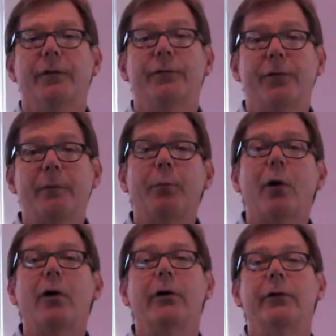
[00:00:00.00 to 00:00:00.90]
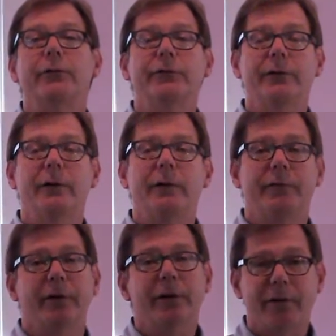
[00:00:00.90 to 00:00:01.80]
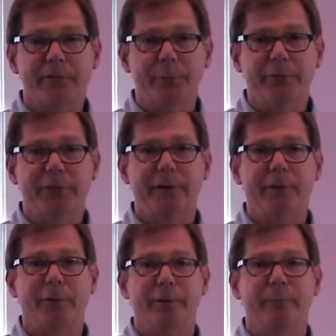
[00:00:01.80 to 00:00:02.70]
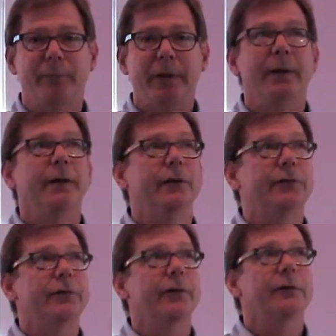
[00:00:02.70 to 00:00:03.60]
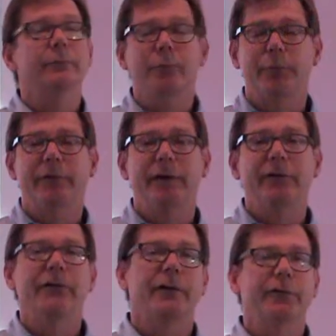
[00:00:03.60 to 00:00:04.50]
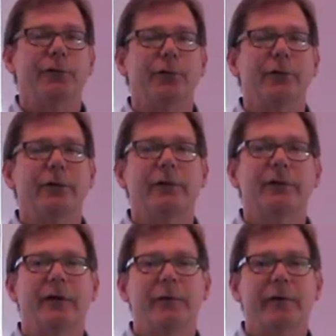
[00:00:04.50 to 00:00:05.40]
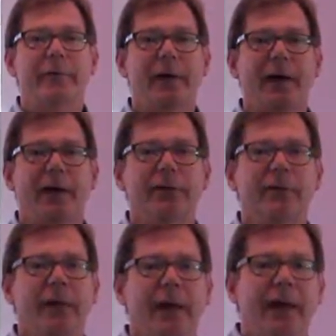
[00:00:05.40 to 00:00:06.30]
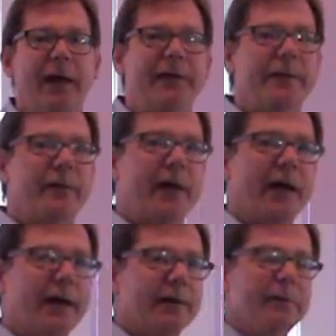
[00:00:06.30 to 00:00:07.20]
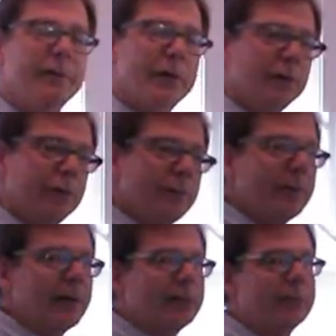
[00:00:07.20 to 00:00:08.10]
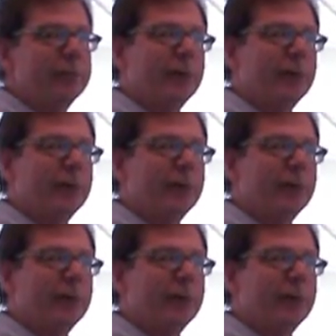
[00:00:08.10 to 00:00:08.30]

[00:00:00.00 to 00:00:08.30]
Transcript: The front parlor is still a very comfortable sitting room. It still retains the historical integrity of the house, and they've added to the masonry